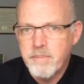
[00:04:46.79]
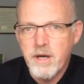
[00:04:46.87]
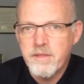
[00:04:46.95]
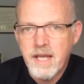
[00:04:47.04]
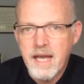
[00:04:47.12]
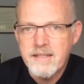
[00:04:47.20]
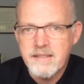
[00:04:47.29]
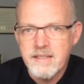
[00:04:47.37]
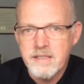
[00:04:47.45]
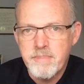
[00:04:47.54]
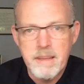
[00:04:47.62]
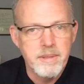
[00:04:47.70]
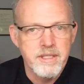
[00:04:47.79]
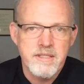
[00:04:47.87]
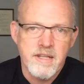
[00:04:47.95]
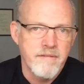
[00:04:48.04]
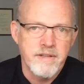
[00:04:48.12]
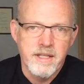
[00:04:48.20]
In both cases, people
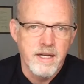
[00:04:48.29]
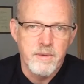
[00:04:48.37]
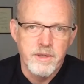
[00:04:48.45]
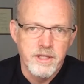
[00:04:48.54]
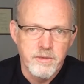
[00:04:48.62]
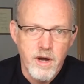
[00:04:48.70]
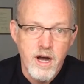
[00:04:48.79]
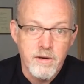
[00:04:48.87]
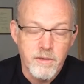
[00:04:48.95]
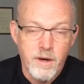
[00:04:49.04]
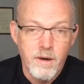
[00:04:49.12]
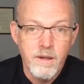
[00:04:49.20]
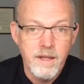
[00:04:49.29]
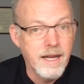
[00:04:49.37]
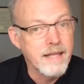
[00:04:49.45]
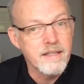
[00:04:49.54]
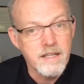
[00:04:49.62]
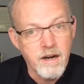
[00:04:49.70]
discovered they were in the wrong role
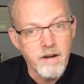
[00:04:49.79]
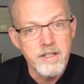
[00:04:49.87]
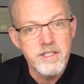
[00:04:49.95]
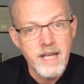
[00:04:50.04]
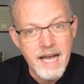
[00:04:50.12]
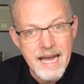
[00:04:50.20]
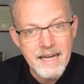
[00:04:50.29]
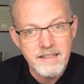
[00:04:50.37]
and had the courage to